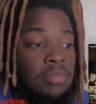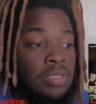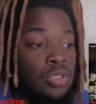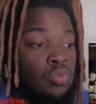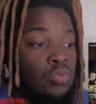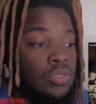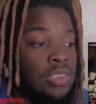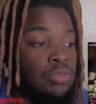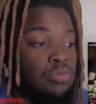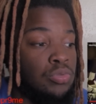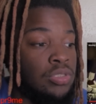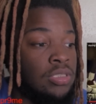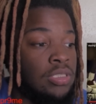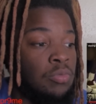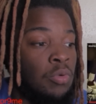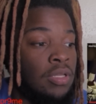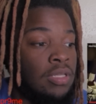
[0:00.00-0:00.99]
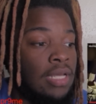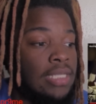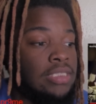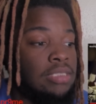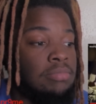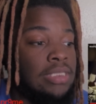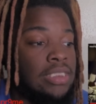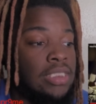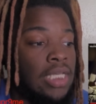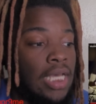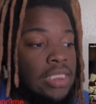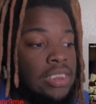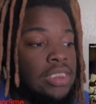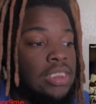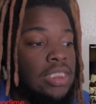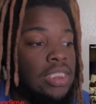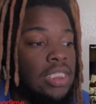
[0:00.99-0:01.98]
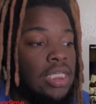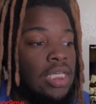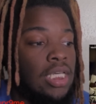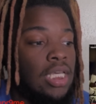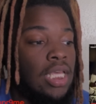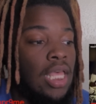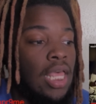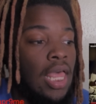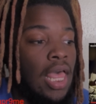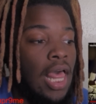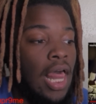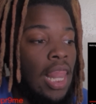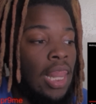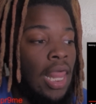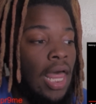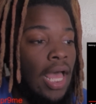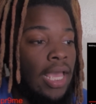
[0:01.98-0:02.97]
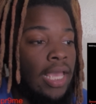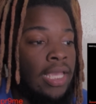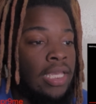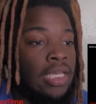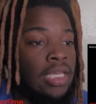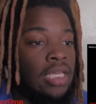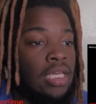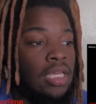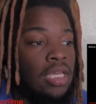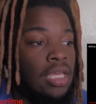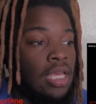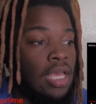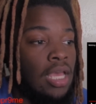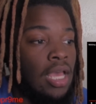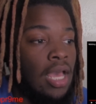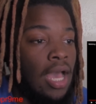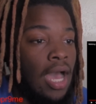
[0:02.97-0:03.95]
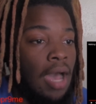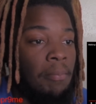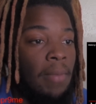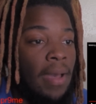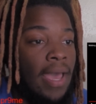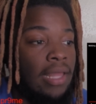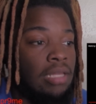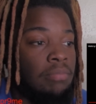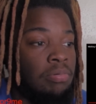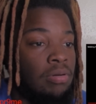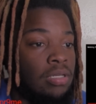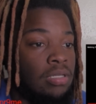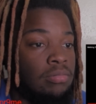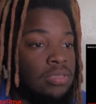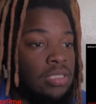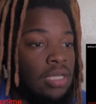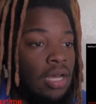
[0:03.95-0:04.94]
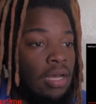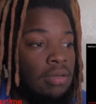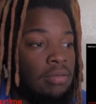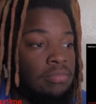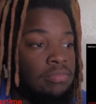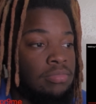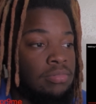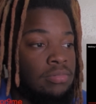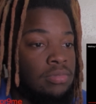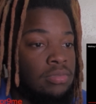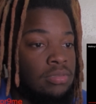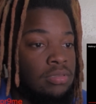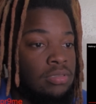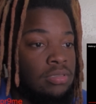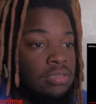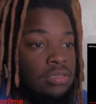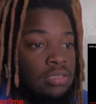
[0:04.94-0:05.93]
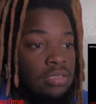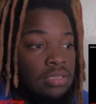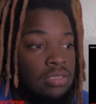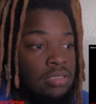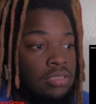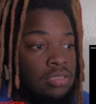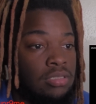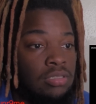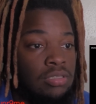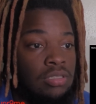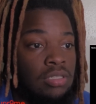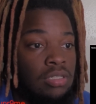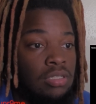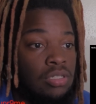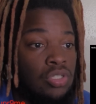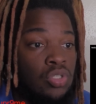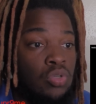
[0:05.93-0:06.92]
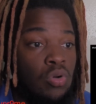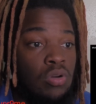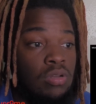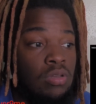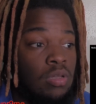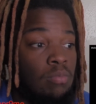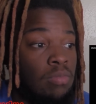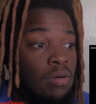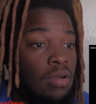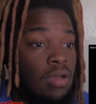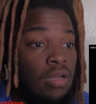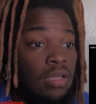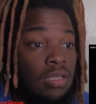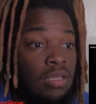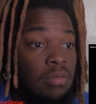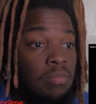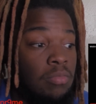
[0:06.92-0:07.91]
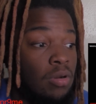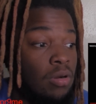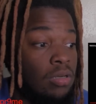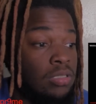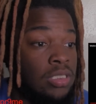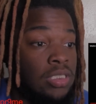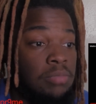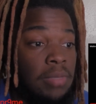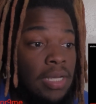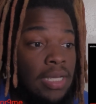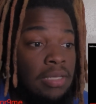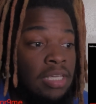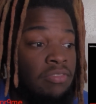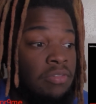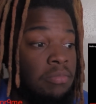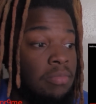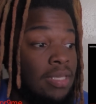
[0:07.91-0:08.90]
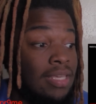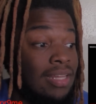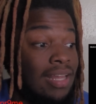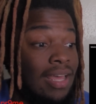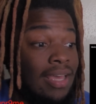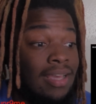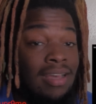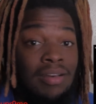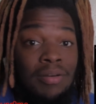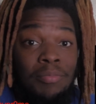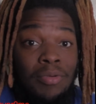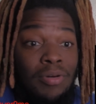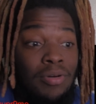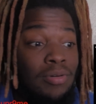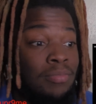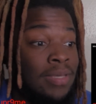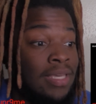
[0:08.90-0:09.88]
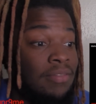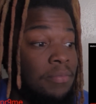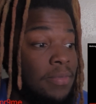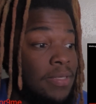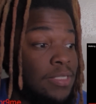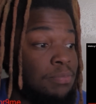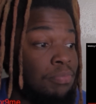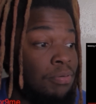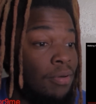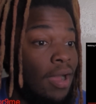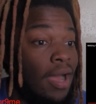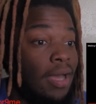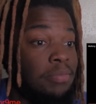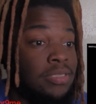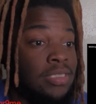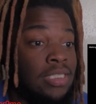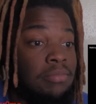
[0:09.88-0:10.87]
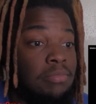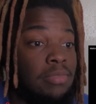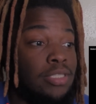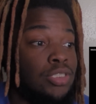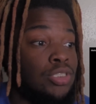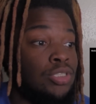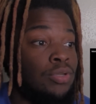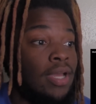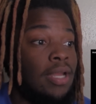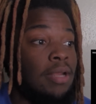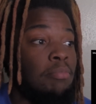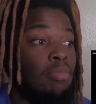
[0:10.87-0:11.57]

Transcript: He was he was one not to be tested. Like, I might have to put him top. Shit. Jordan, LeBron, him, or he might even be like, come on, give him his props, give him his credit.